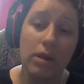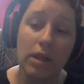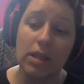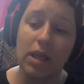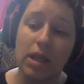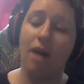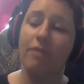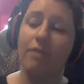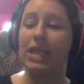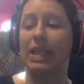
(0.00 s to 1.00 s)
this
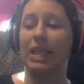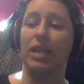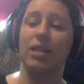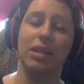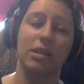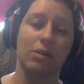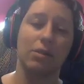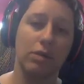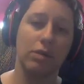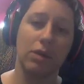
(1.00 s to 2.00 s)
offsetting keys things
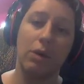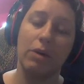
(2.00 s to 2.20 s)
works really well